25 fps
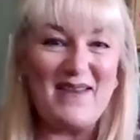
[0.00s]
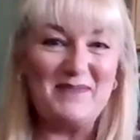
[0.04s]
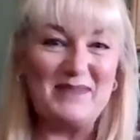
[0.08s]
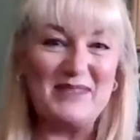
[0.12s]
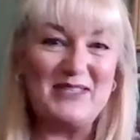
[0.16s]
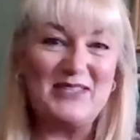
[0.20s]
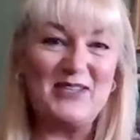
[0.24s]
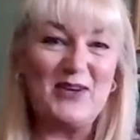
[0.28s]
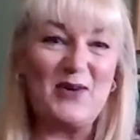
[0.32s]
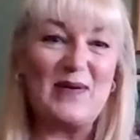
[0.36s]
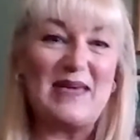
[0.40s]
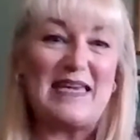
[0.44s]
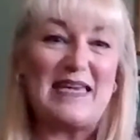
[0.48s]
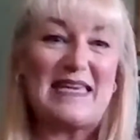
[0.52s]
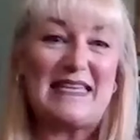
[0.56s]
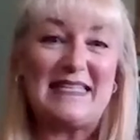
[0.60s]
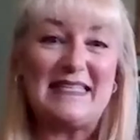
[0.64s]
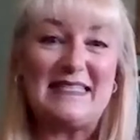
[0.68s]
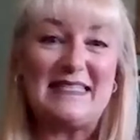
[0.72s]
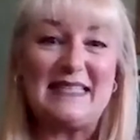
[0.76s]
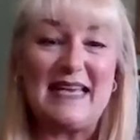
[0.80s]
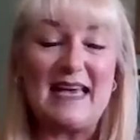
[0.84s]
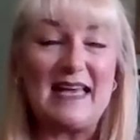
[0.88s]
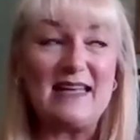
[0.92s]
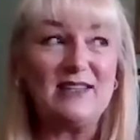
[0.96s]
So he
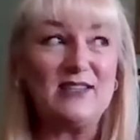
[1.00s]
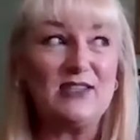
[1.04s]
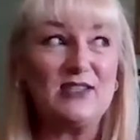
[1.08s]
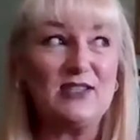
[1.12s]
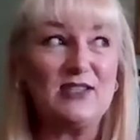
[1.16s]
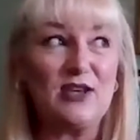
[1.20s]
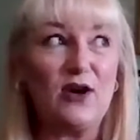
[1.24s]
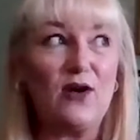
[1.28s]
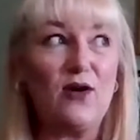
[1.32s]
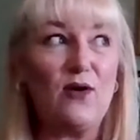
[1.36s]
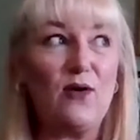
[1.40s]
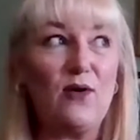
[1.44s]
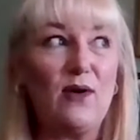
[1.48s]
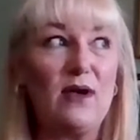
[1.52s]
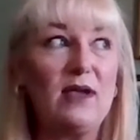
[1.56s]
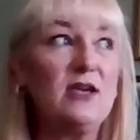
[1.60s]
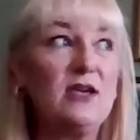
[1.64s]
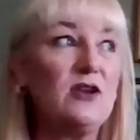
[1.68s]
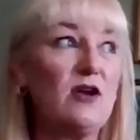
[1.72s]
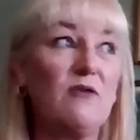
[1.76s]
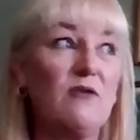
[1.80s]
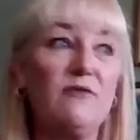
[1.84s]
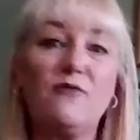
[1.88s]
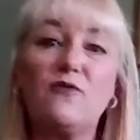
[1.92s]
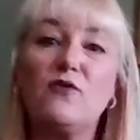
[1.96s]
said, so,
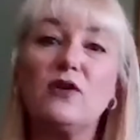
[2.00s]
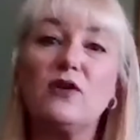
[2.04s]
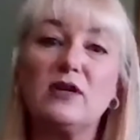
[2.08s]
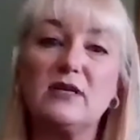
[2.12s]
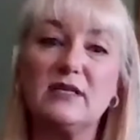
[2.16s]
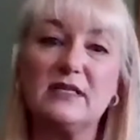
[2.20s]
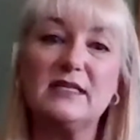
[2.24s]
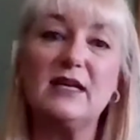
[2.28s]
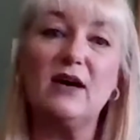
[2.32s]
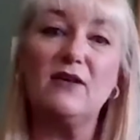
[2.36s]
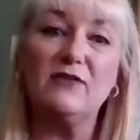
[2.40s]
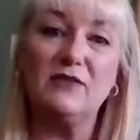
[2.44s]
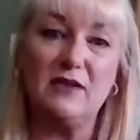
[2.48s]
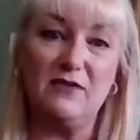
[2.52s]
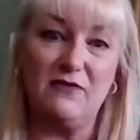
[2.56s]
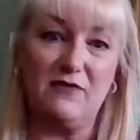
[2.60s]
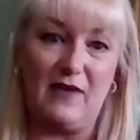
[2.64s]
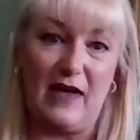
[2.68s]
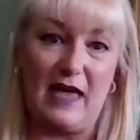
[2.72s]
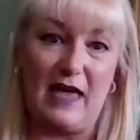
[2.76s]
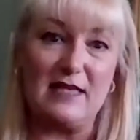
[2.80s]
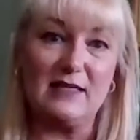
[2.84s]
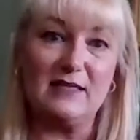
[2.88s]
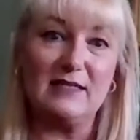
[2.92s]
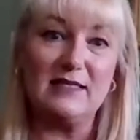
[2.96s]
for
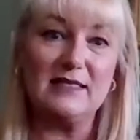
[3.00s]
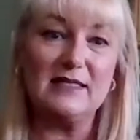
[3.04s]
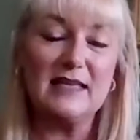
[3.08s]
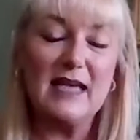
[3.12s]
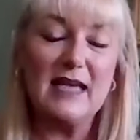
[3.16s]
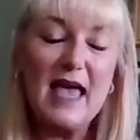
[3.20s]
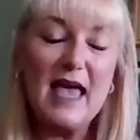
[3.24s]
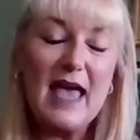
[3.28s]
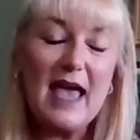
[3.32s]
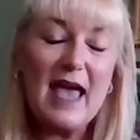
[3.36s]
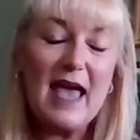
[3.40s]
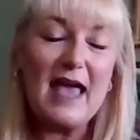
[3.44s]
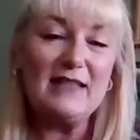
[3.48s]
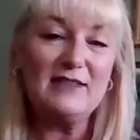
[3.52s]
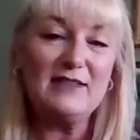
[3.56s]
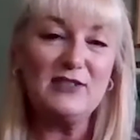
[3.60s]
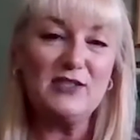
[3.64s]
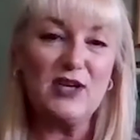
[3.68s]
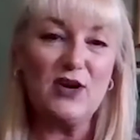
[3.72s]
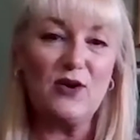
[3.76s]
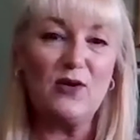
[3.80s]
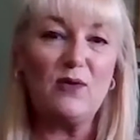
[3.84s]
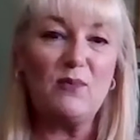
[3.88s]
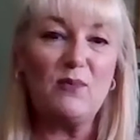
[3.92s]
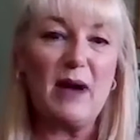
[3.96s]
self-defense. And
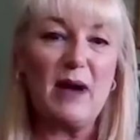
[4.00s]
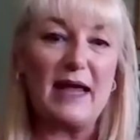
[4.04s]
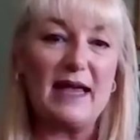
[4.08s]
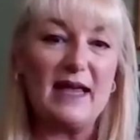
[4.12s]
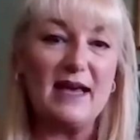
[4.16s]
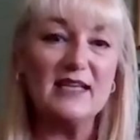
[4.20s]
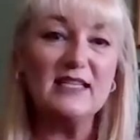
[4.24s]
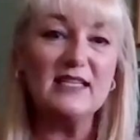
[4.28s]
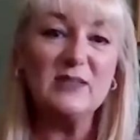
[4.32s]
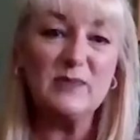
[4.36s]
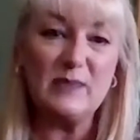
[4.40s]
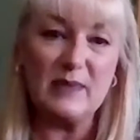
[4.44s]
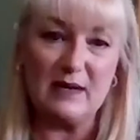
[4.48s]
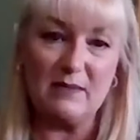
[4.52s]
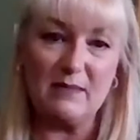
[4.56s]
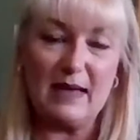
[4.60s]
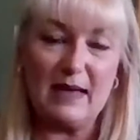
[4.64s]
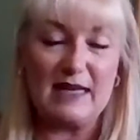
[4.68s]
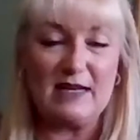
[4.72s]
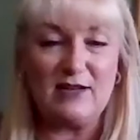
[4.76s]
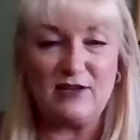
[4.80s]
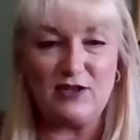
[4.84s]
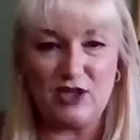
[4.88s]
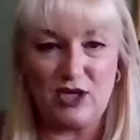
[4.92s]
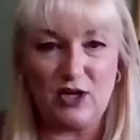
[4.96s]
so my husband
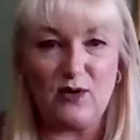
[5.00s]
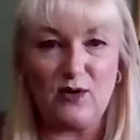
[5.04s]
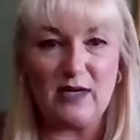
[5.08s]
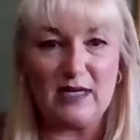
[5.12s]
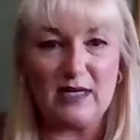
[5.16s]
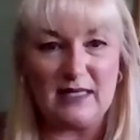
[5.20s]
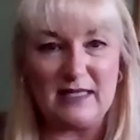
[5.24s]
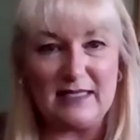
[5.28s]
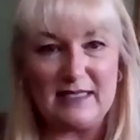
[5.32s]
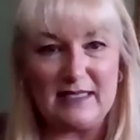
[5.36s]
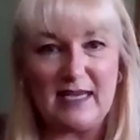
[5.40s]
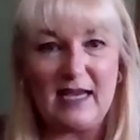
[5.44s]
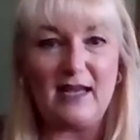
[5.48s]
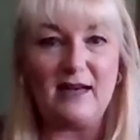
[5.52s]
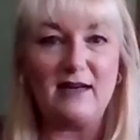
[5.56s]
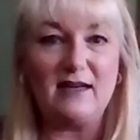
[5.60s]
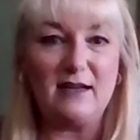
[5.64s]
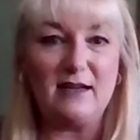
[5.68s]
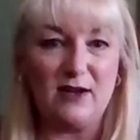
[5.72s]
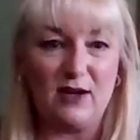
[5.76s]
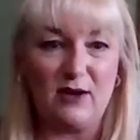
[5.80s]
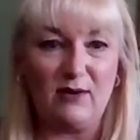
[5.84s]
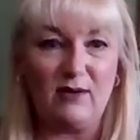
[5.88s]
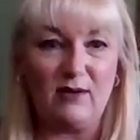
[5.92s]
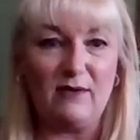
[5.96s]
made a joke and said,
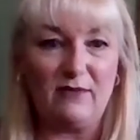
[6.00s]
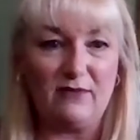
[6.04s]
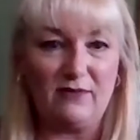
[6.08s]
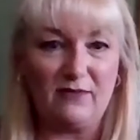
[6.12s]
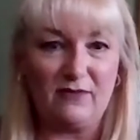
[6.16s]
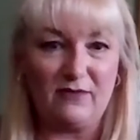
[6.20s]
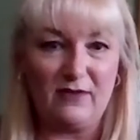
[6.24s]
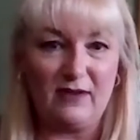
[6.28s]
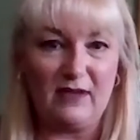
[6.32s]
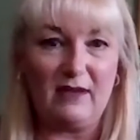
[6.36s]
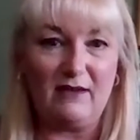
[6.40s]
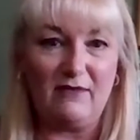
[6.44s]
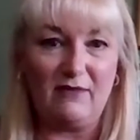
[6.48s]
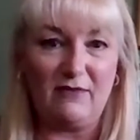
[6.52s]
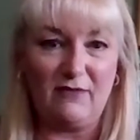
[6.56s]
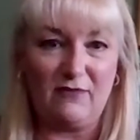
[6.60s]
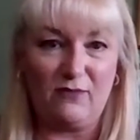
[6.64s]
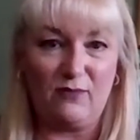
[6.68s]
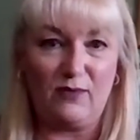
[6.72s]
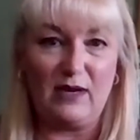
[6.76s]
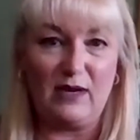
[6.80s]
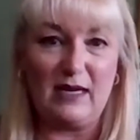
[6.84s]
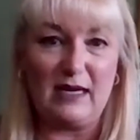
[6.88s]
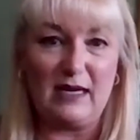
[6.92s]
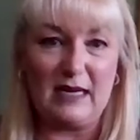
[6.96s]
if
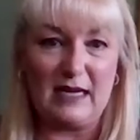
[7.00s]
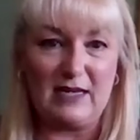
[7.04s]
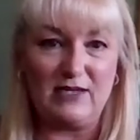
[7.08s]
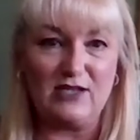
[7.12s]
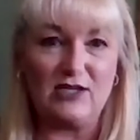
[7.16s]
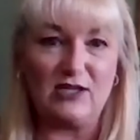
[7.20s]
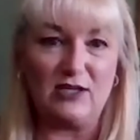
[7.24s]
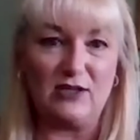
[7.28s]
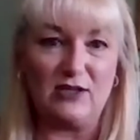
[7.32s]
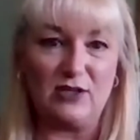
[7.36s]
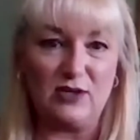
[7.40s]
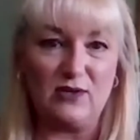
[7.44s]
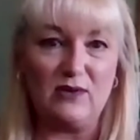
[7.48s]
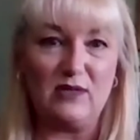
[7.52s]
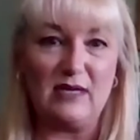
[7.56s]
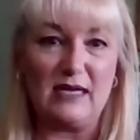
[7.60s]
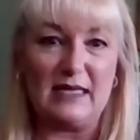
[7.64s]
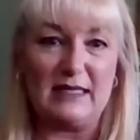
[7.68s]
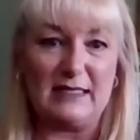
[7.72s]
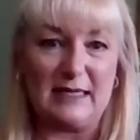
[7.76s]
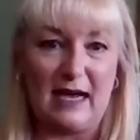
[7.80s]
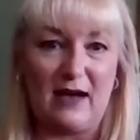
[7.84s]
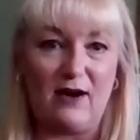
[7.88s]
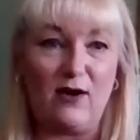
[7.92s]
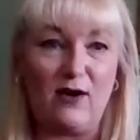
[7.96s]
we need to do
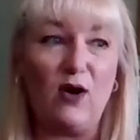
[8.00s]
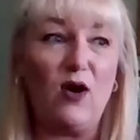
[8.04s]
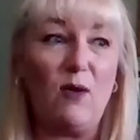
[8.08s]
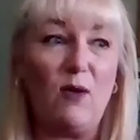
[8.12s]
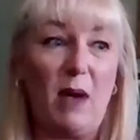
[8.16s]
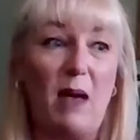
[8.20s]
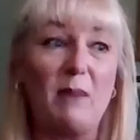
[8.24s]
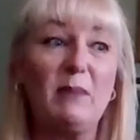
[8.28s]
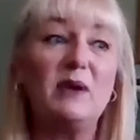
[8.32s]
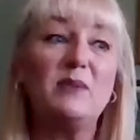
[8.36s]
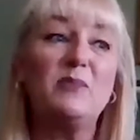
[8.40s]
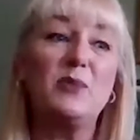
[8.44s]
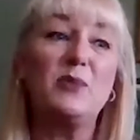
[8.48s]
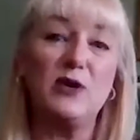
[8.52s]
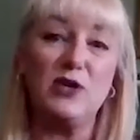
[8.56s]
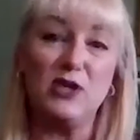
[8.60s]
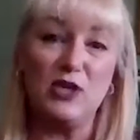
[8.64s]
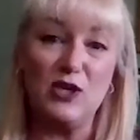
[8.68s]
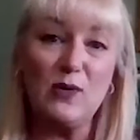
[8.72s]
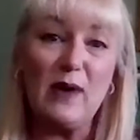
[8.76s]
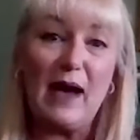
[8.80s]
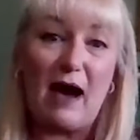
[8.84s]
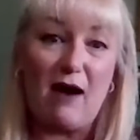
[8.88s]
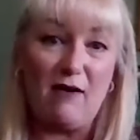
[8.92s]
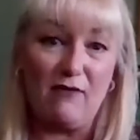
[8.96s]
this at home, I'm going to put
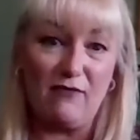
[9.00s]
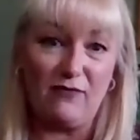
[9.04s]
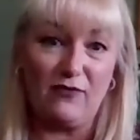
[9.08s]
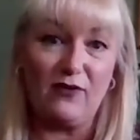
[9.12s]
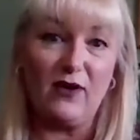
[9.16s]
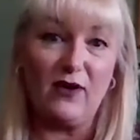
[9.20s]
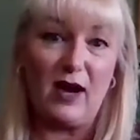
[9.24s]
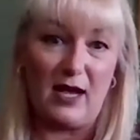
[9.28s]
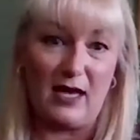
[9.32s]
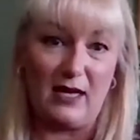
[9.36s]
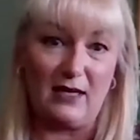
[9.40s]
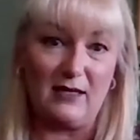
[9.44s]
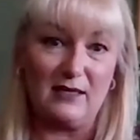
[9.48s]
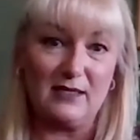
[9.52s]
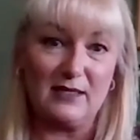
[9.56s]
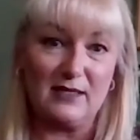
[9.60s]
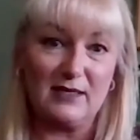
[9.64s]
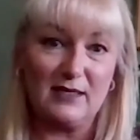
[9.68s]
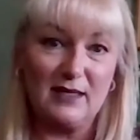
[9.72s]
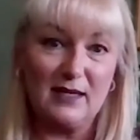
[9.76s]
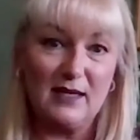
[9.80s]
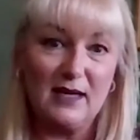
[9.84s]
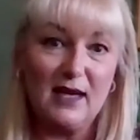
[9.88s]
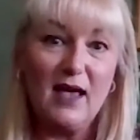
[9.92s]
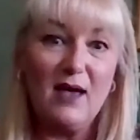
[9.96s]
you out front
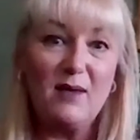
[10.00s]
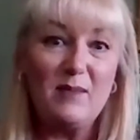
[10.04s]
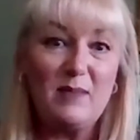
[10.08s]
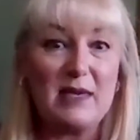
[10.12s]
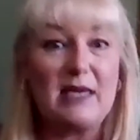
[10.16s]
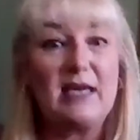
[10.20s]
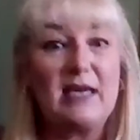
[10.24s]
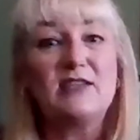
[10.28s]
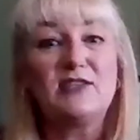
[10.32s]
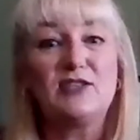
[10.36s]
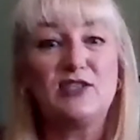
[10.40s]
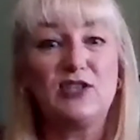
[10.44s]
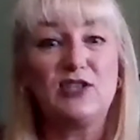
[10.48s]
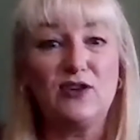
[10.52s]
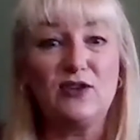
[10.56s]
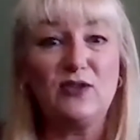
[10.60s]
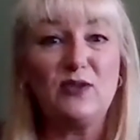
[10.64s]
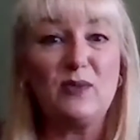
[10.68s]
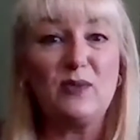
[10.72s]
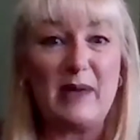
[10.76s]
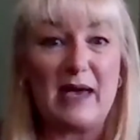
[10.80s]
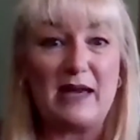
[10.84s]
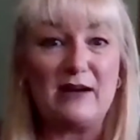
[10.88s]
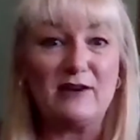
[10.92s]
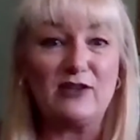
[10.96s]
because you're
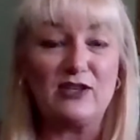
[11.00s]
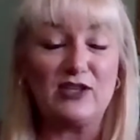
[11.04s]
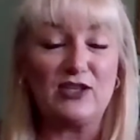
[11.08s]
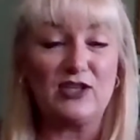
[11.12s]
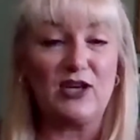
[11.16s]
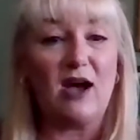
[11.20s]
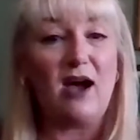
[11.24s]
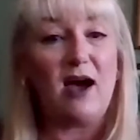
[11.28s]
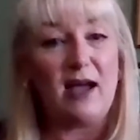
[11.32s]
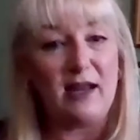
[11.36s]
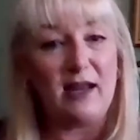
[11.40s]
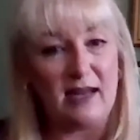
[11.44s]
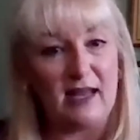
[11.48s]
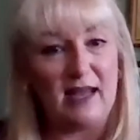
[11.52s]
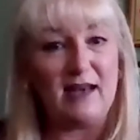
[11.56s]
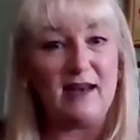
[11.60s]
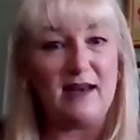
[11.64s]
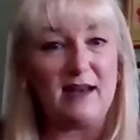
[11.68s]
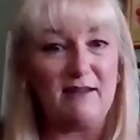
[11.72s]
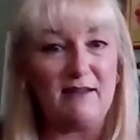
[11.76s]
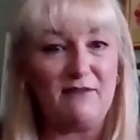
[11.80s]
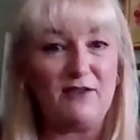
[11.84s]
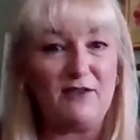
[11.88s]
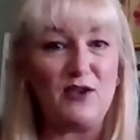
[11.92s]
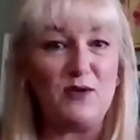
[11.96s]
the better shot.
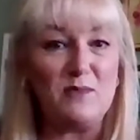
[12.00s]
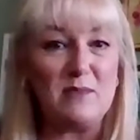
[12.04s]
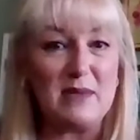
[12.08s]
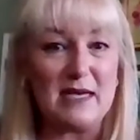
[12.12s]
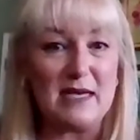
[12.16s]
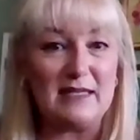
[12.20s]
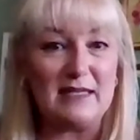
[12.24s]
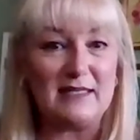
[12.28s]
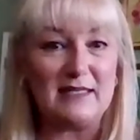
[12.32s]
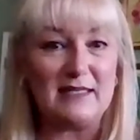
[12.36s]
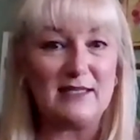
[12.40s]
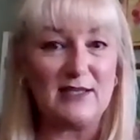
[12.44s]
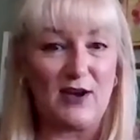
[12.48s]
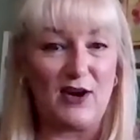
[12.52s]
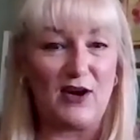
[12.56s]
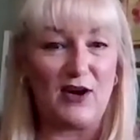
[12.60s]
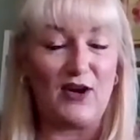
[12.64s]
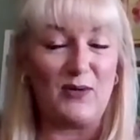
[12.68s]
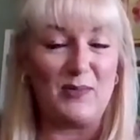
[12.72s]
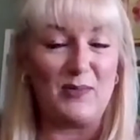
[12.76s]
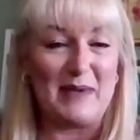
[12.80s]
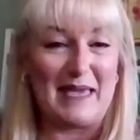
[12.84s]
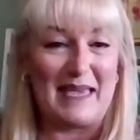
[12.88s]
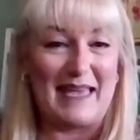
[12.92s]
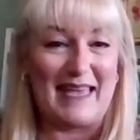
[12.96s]
And if you miss,
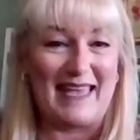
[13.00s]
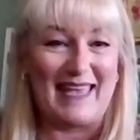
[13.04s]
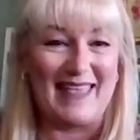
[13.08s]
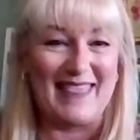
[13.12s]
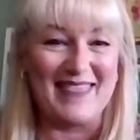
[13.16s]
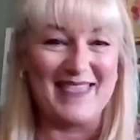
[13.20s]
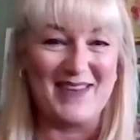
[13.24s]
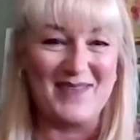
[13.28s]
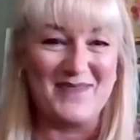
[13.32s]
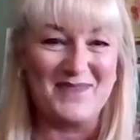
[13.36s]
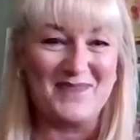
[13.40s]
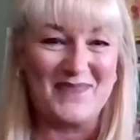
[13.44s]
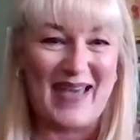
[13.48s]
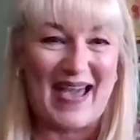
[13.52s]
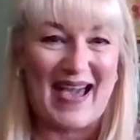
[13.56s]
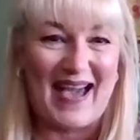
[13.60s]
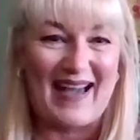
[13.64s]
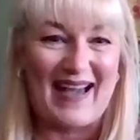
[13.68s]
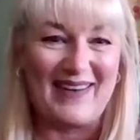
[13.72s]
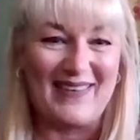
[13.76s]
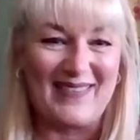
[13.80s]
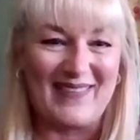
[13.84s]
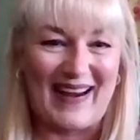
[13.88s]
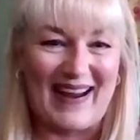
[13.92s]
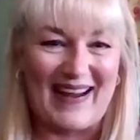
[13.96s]
I'll be in the
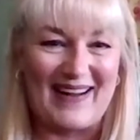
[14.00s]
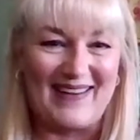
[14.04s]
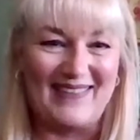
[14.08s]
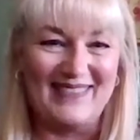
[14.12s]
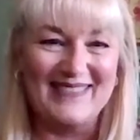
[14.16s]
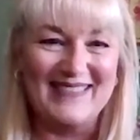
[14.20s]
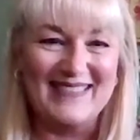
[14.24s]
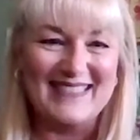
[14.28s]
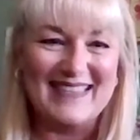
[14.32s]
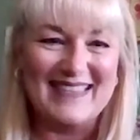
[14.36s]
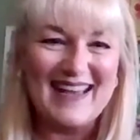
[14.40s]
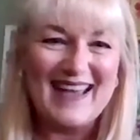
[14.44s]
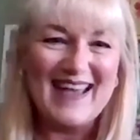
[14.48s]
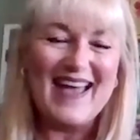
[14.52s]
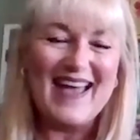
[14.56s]
background.